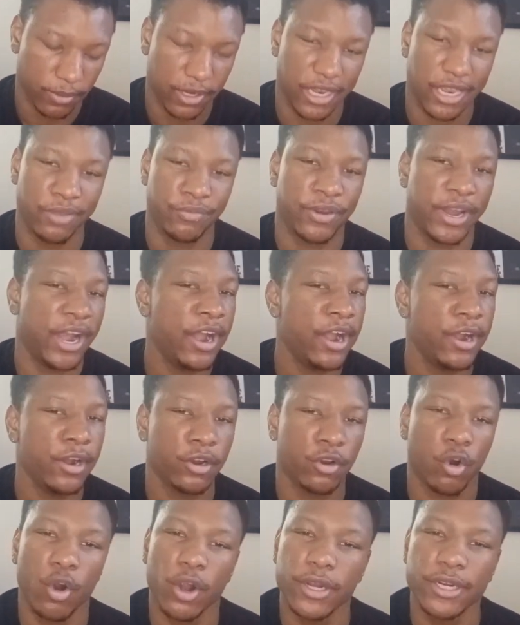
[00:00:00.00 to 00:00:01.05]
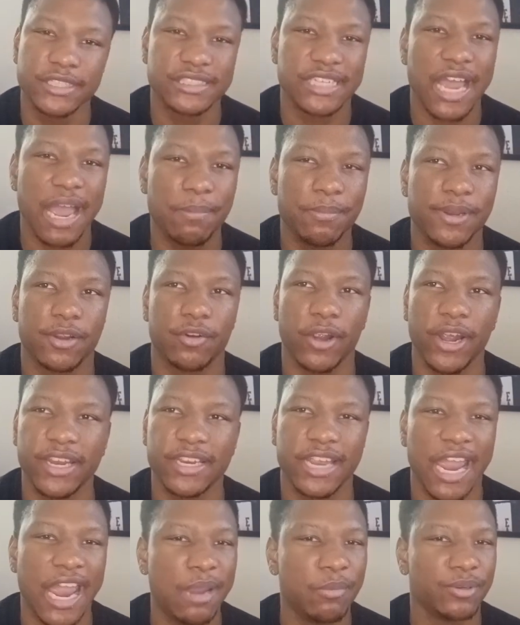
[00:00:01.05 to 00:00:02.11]
If Aaron Gordon is having a great
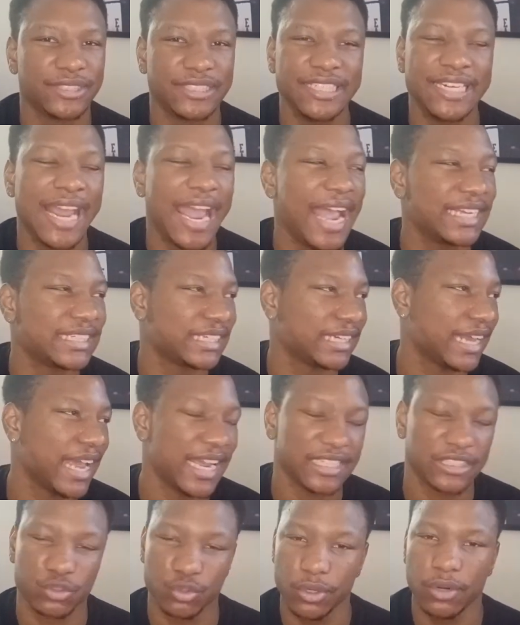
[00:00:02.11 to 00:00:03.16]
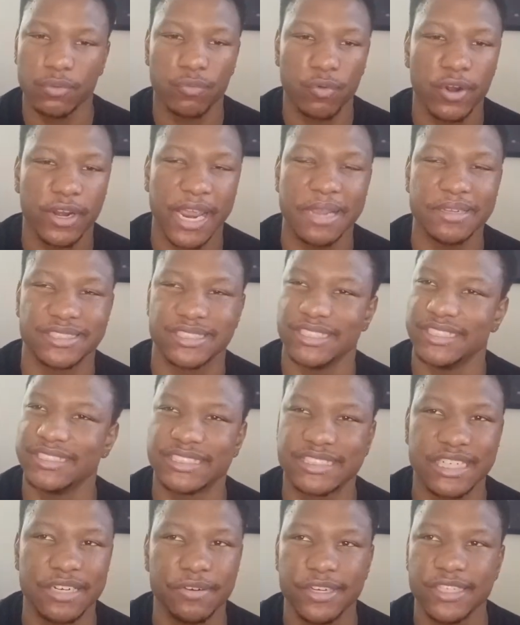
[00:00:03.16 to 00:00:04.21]
game, which he has the last 3 or 4 games in this
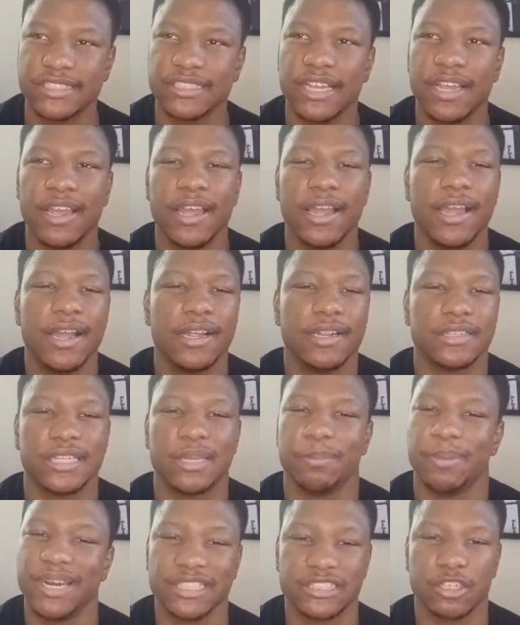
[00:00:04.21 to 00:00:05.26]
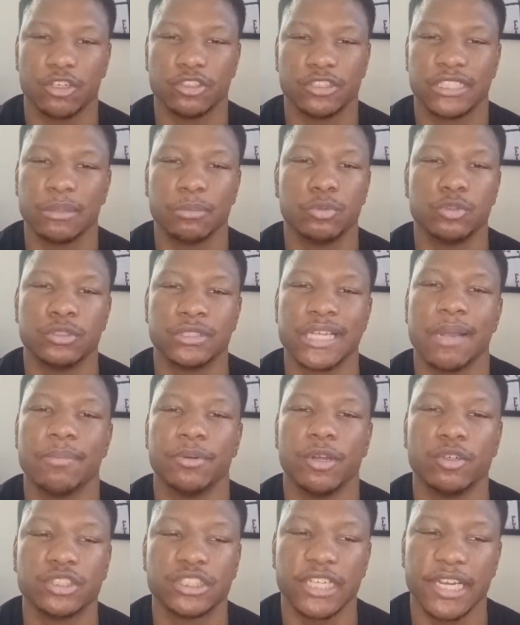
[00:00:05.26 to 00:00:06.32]
series, the Minnesota Timberwolves have
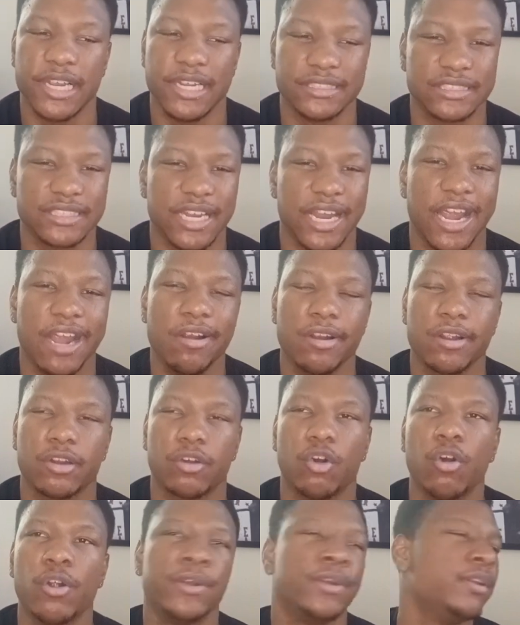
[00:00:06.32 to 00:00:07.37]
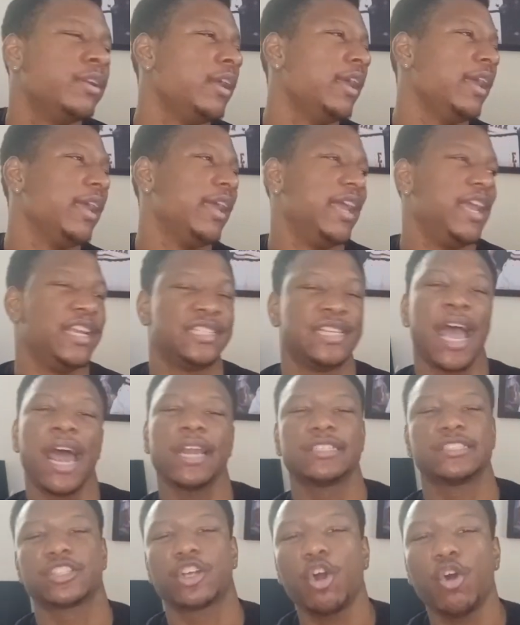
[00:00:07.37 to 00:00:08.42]
no chance. Aaron Gordon is not a
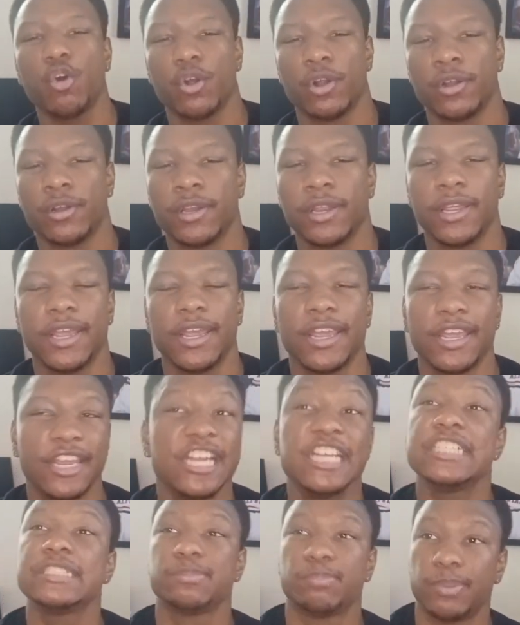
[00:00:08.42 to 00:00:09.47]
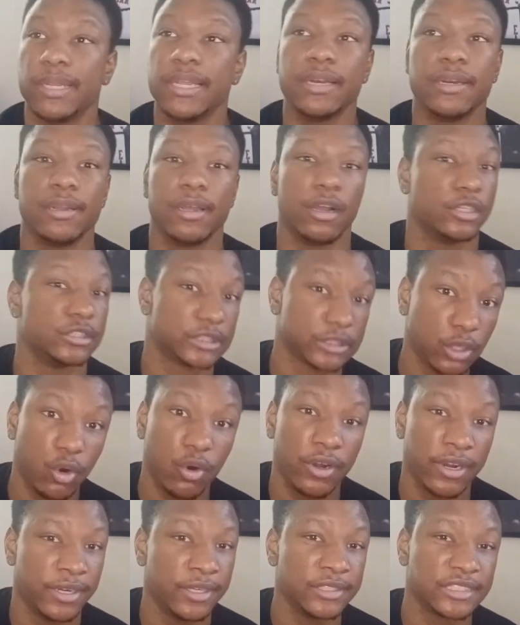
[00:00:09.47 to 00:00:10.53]
scorer. He's been a scorer
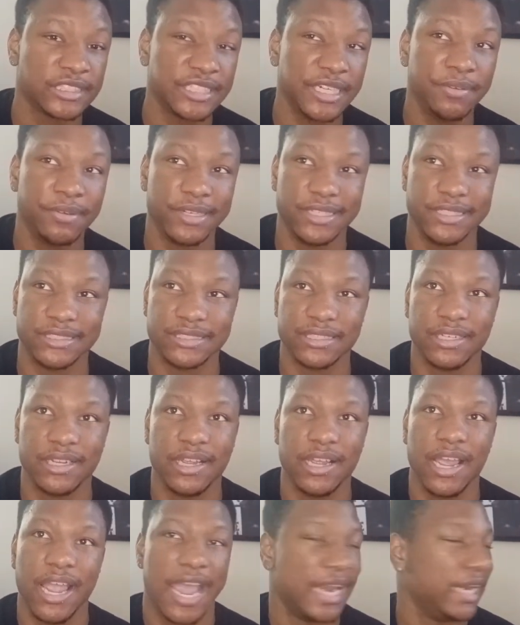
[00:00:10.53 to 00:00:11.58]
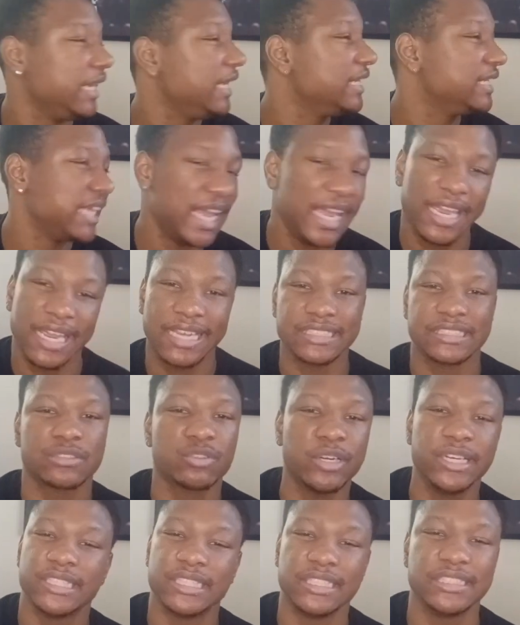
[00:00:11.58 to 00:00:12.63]
in this series, and he's hit his
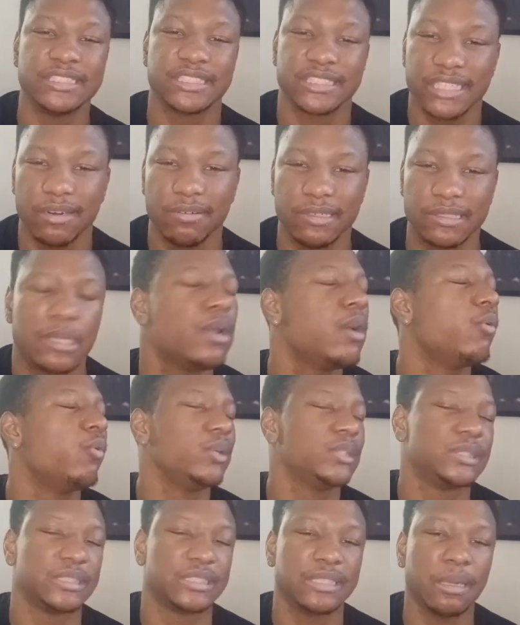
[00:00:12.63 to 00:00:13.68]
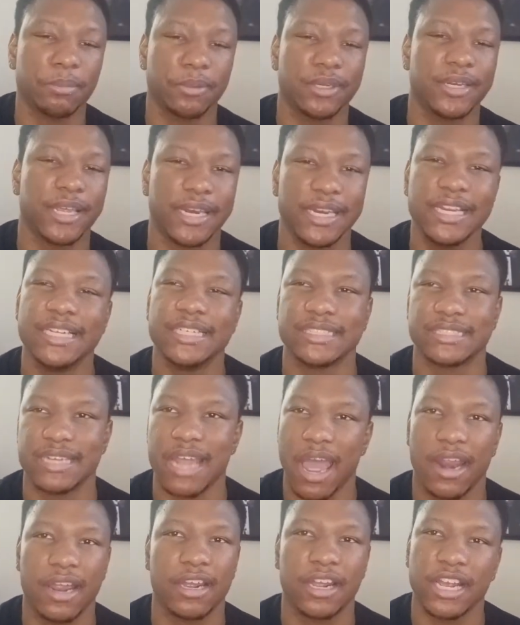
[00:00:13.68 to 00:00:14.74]
threes in this series, which is something that he is
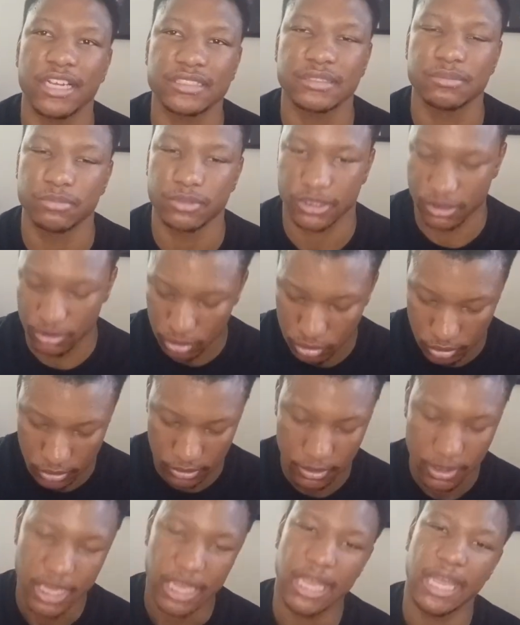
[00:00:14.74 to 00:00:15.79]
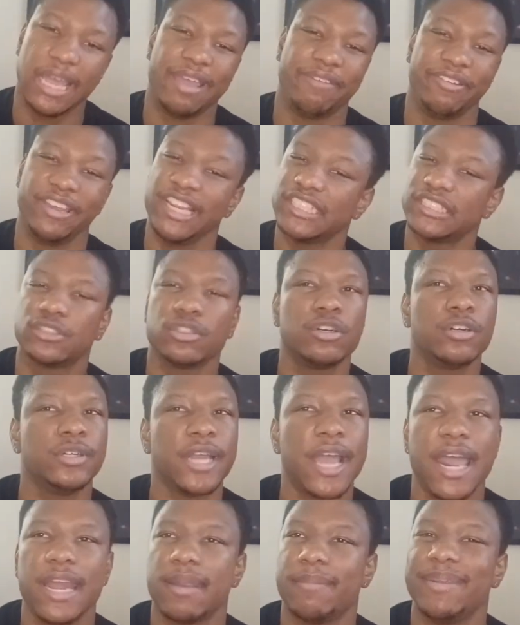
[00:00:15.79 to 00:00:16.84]
not accustomed to doing. If he's doing
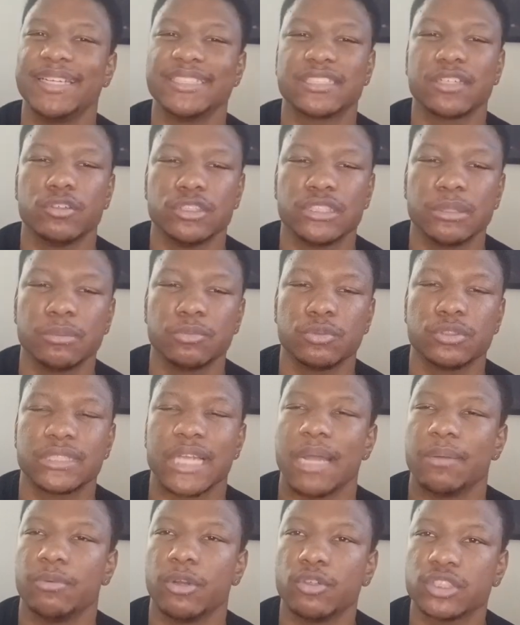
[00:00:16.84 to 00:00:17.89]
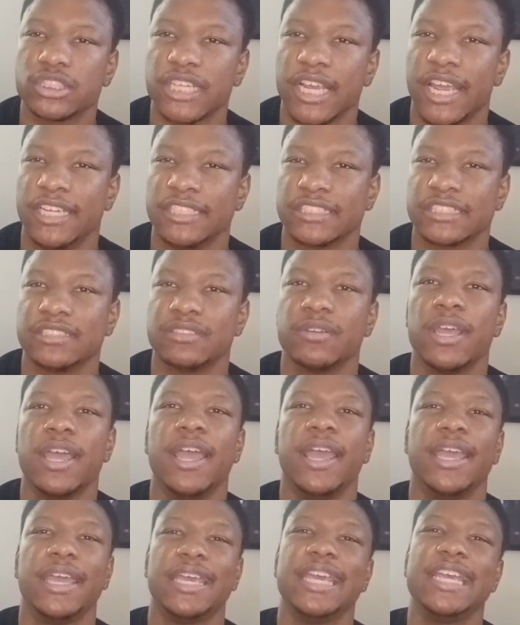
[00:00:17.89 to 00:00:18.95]
that, the Minnesota Timberwolves have no chance.
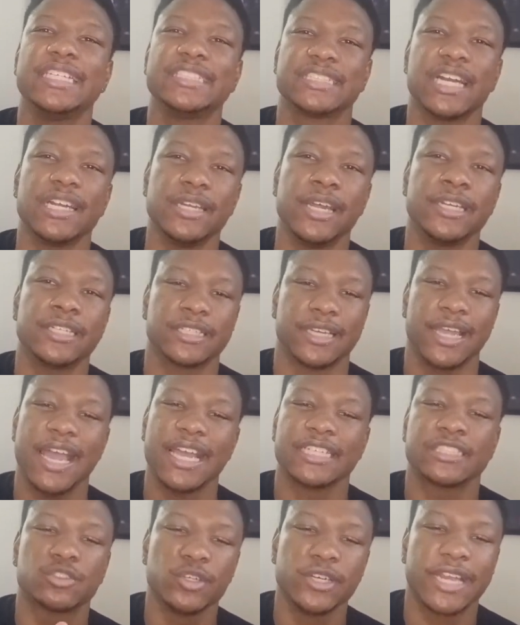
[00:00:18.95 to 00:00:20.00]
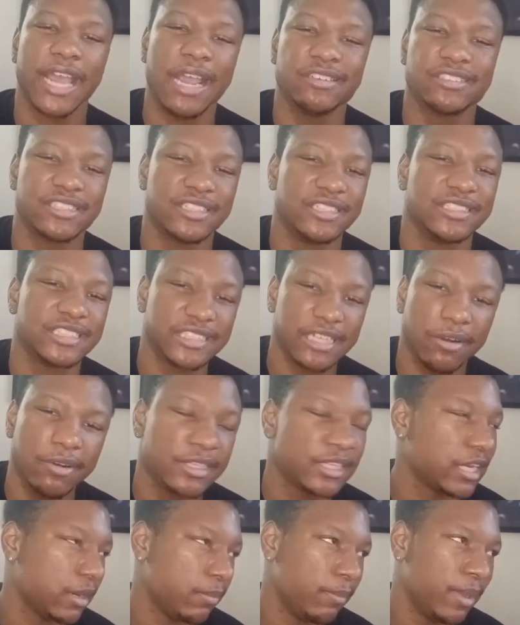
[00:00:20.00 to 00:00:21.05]
He's done that the last 3 games in this series,
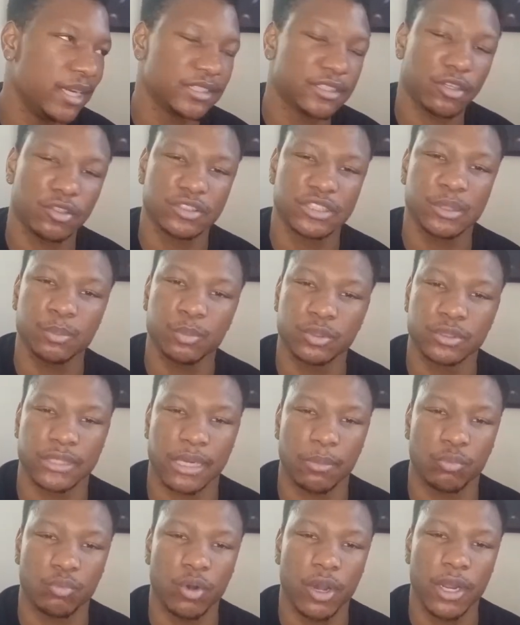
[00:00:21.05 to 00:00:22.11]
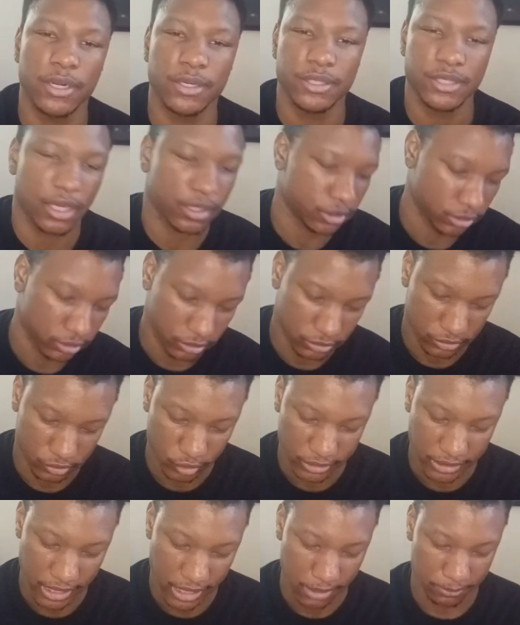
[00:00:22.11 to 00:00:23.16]
and the Minnesota Timberwolves have won none of those 3
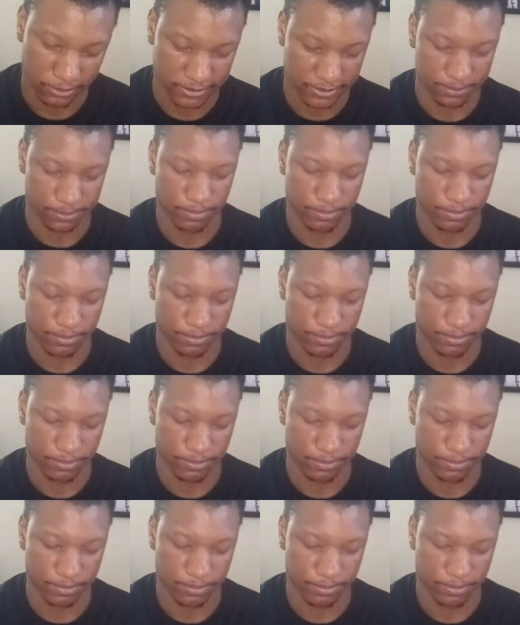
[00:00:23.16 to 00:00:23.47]
games.